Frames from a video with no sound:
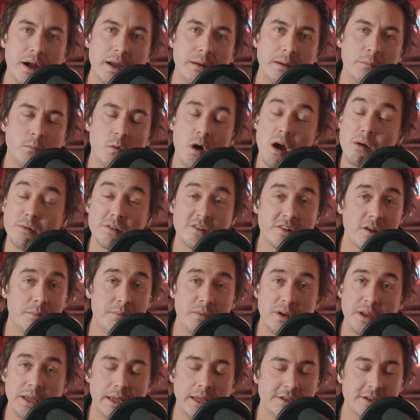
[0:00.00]
I worked with
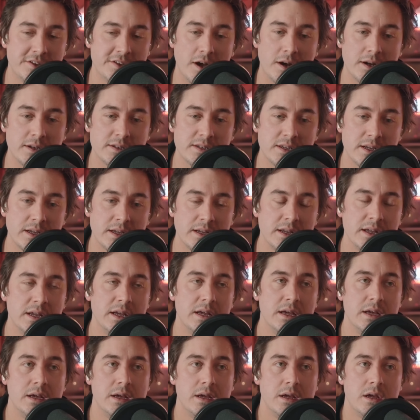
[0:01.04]
somebody in Sakata
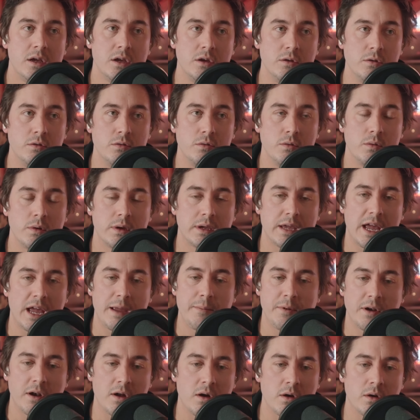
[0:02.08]
who
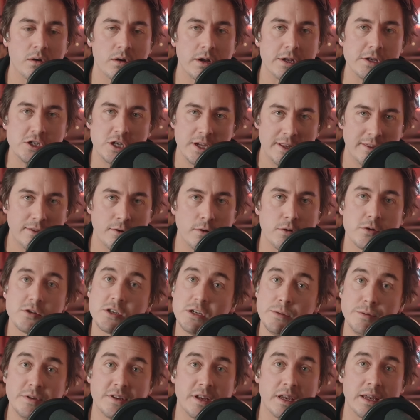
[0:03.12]
came along, and she
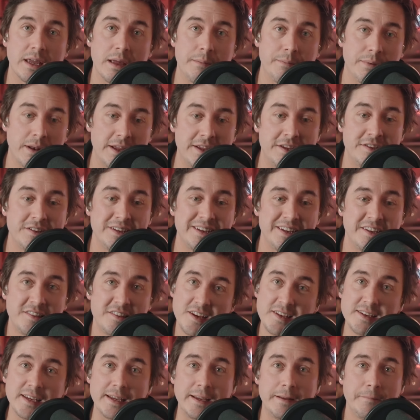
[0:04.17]
thought she was going to get placed in a
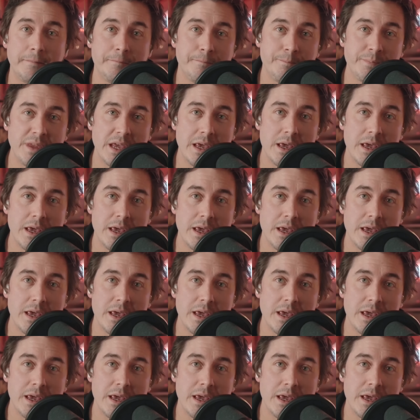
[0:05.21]
city,